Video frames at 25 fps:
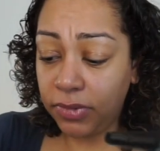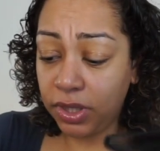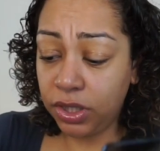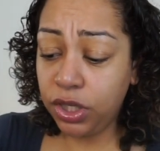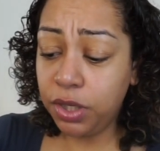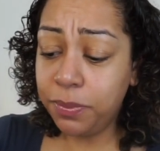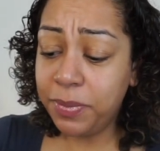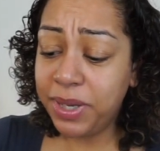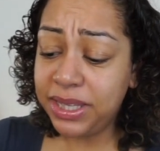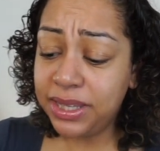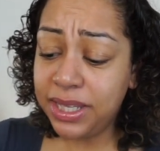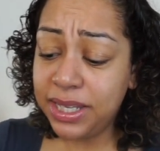
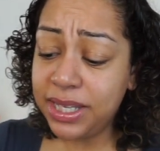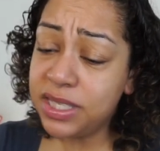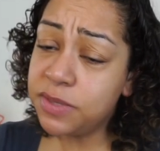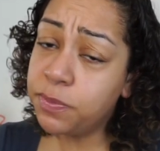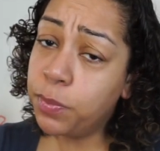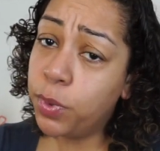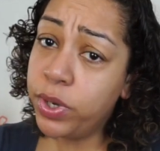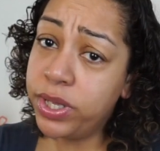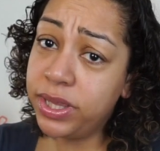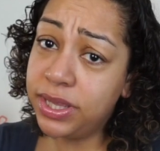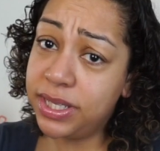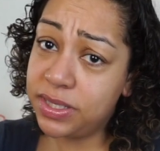You might think it's
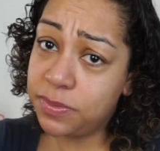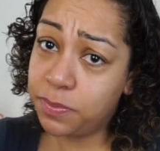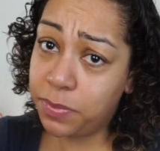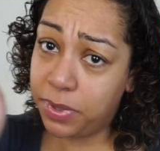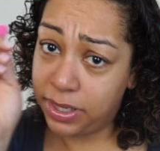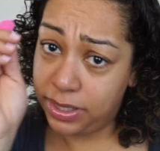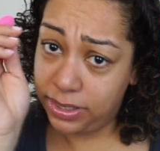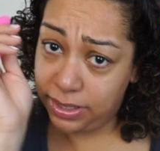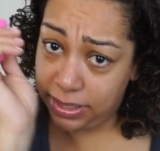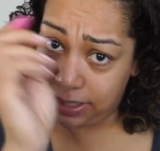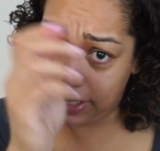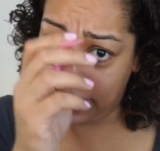pointless,
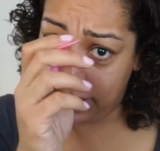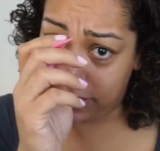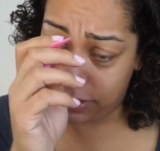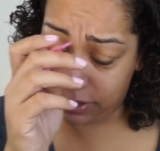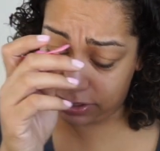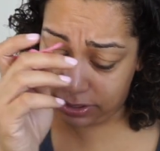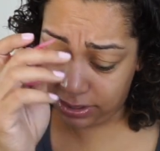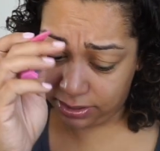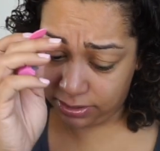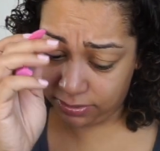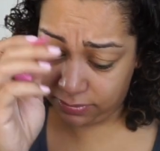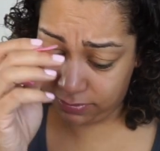but it
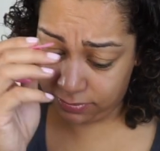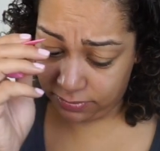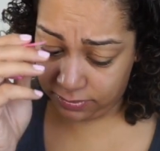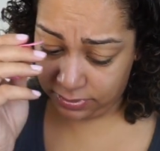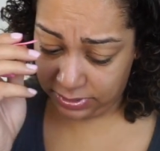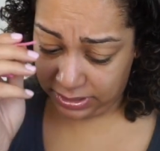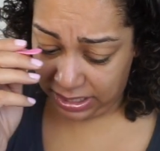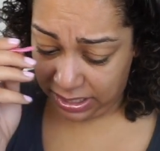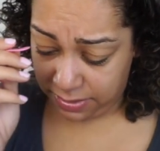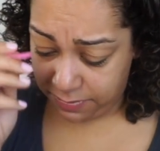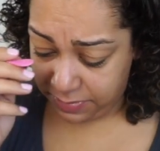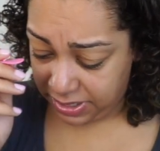actually
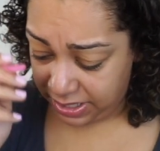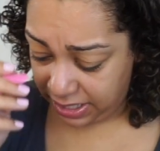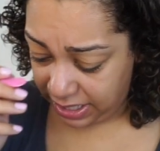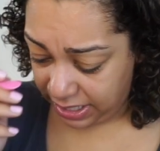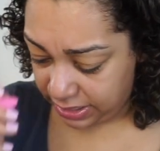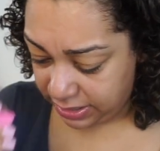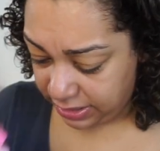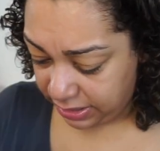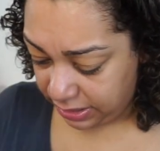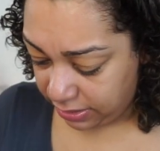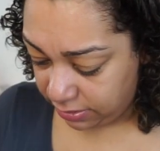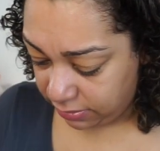came in
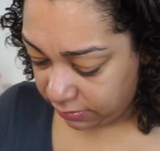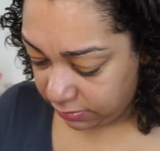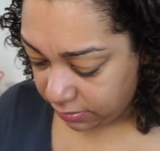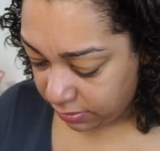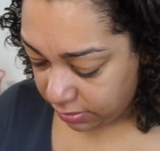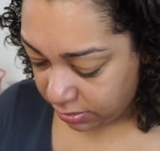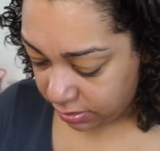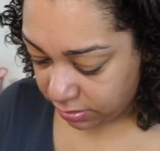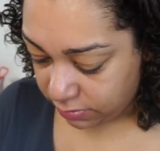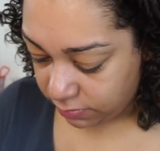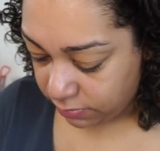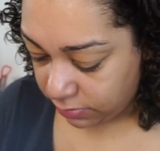handy
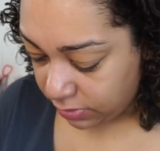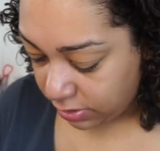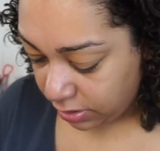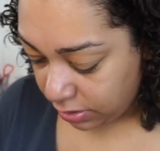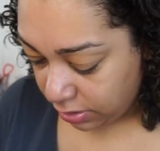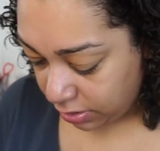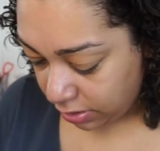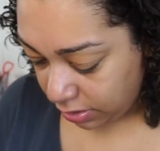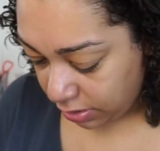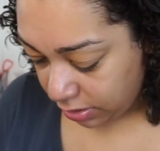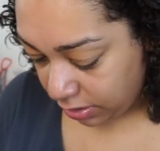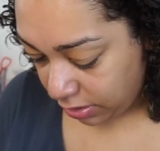um,
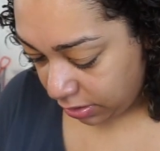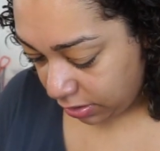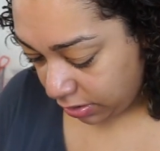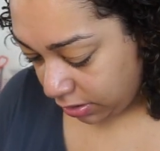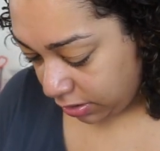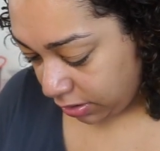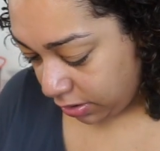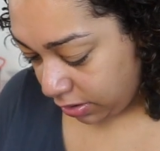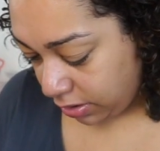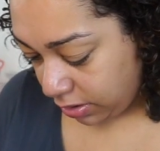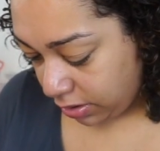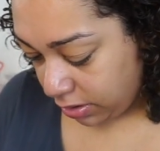
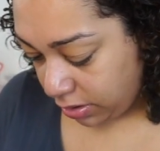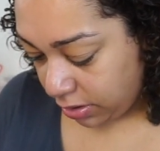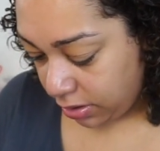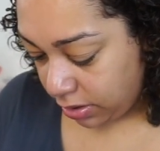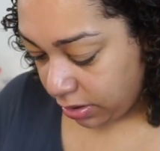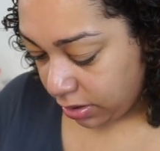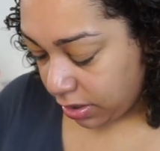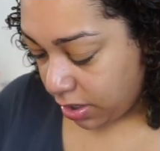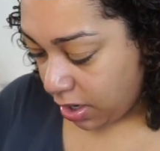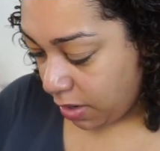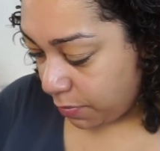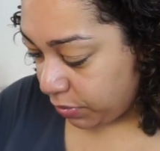
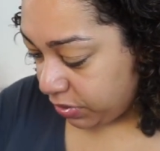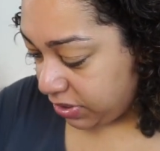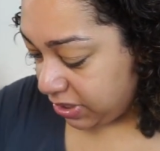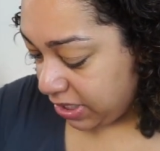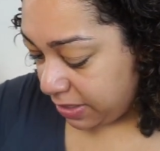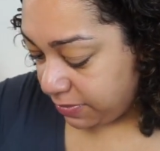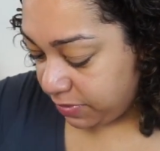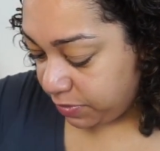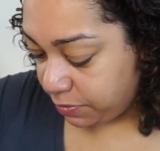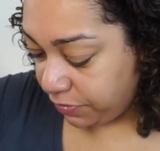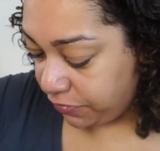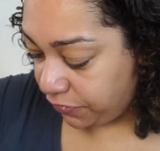a couple
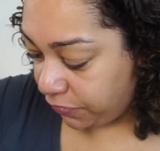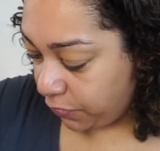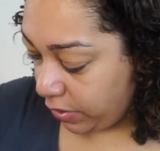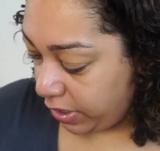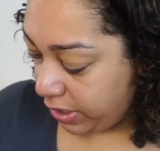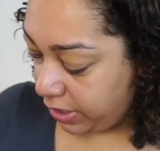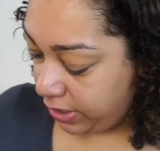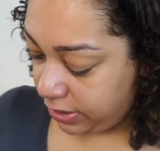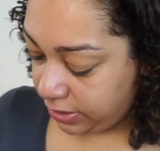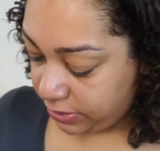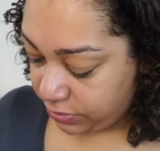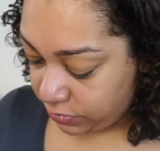times before.
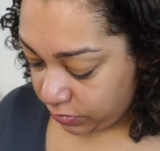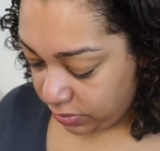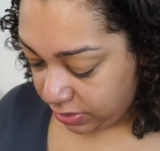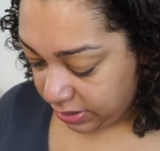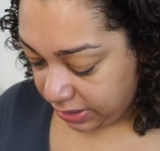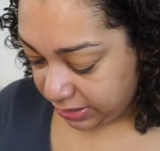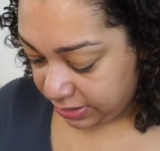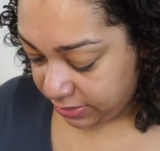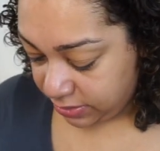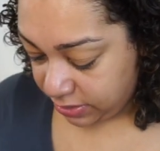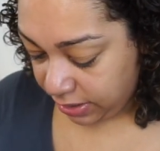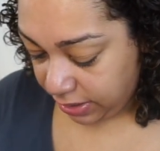So
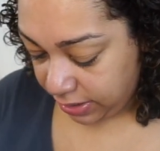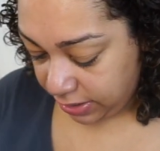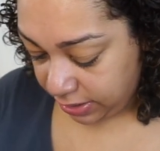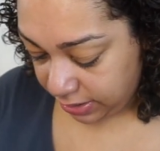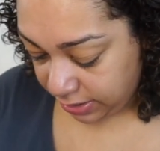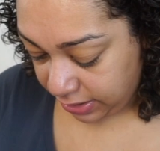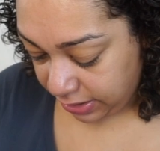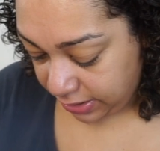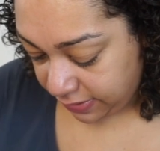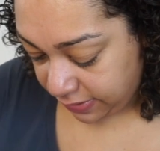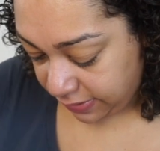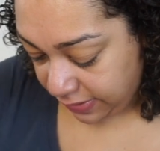that's
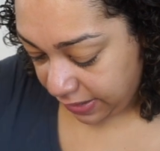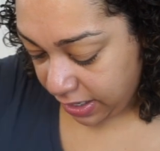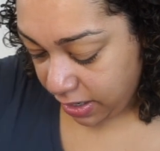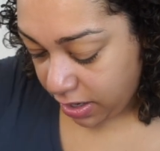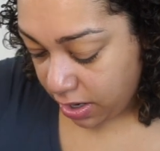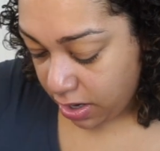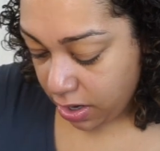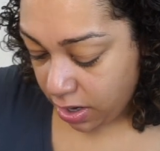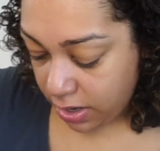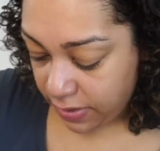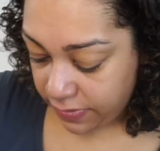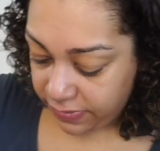in
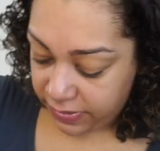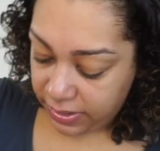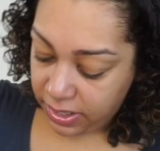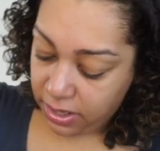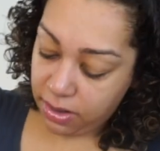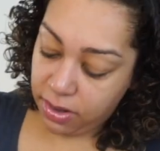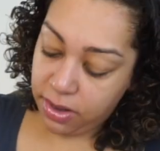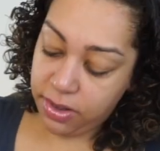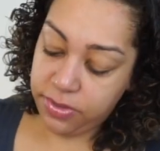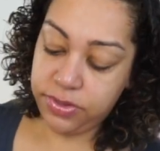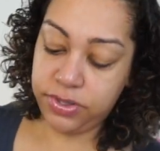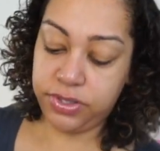there. On the
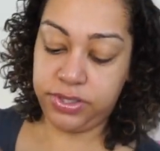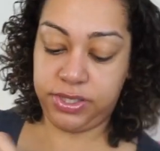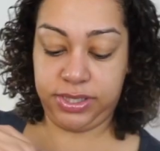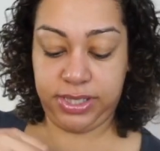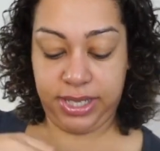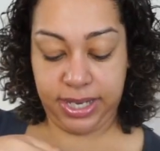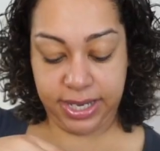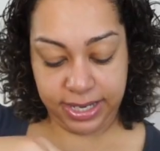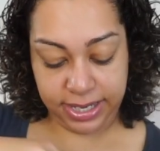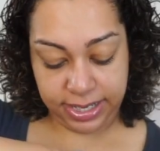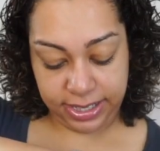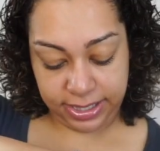other
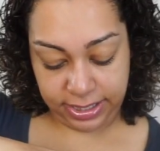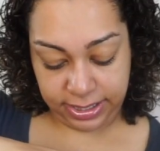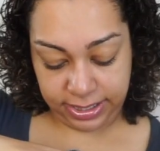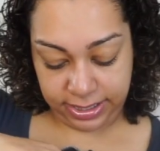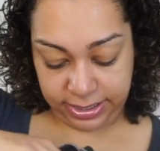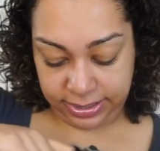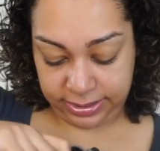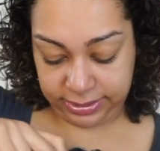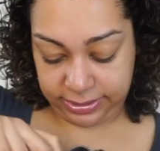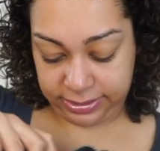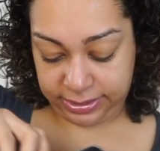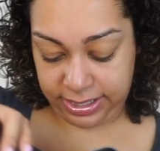side
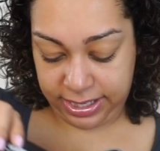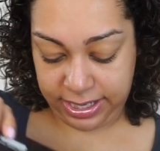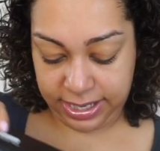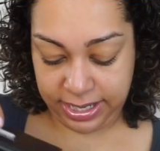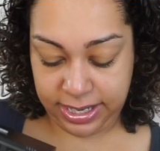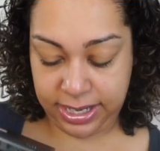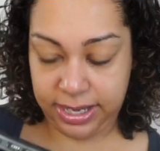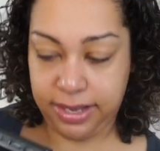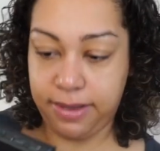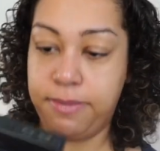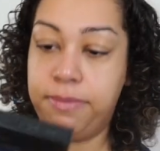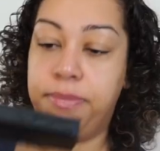is
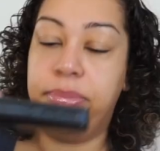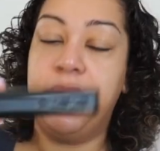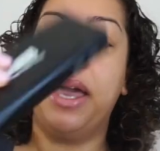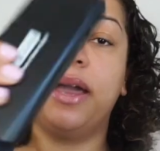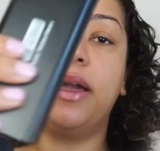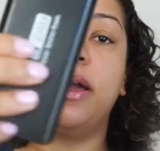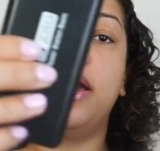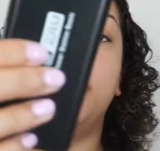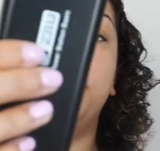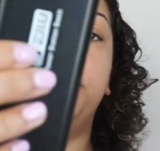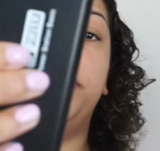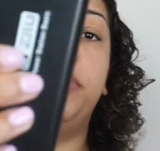a
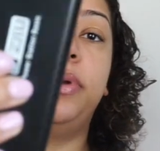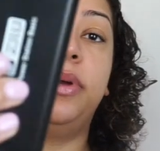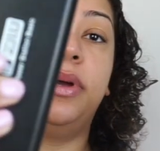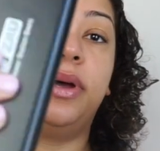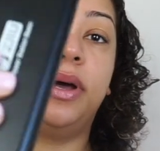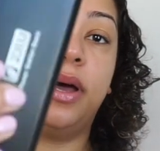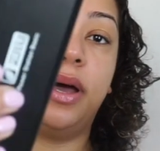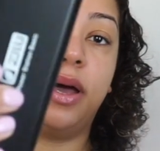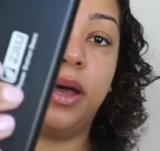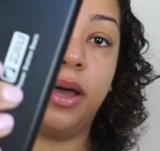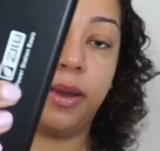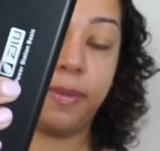backup
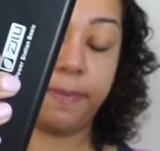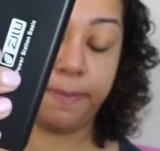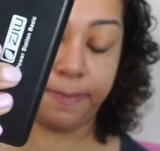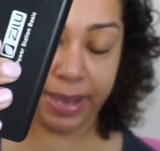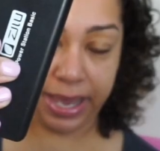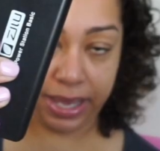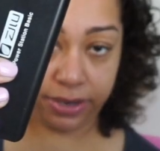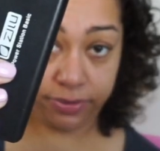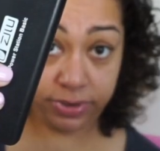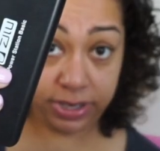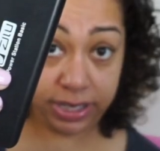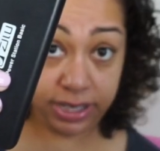uh,
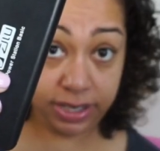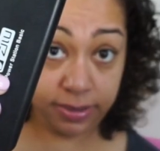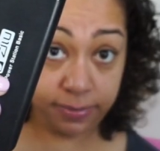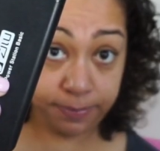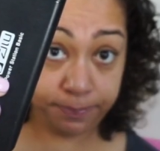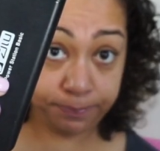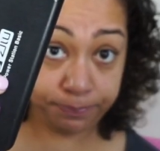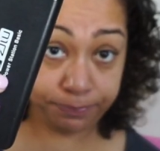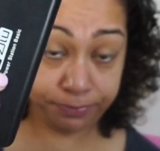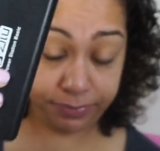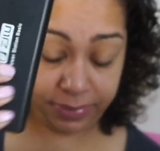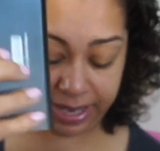battery
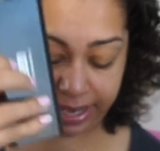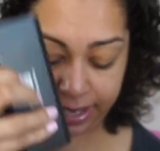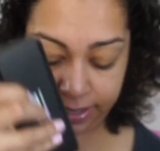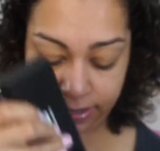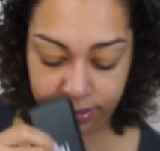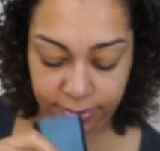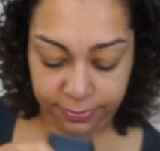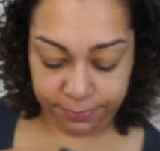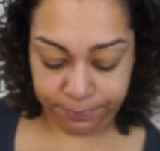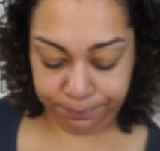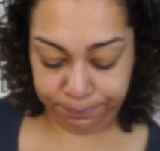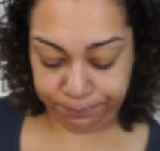pack.